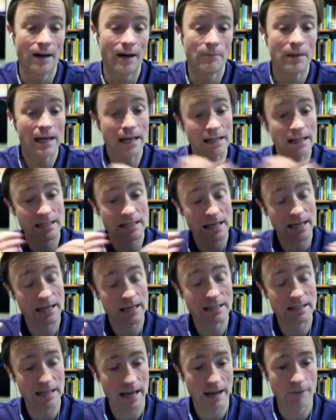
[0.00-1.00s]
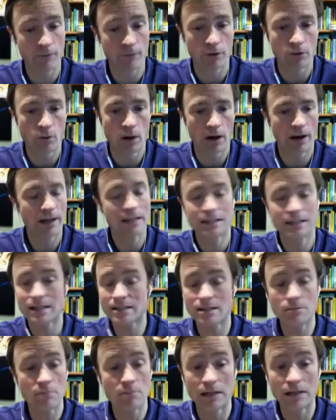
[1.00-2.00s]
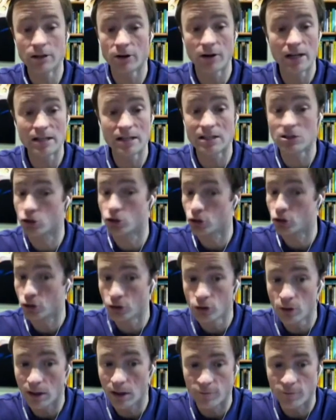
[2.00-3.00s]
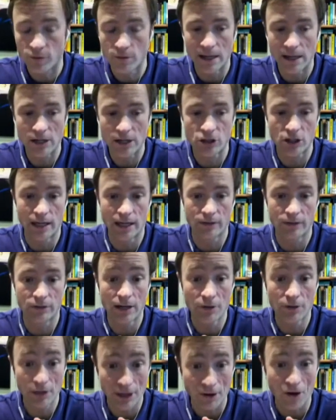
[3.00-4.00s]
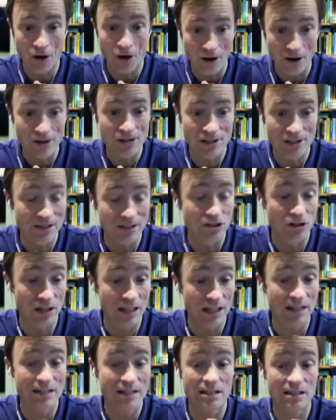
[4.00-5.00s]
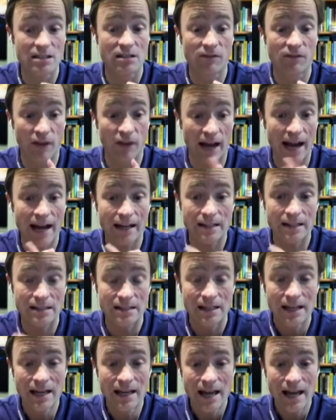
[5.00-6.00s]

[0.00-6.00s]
It's everywhere. And it doesn't mean there isn't true information out there. There are such things as facts.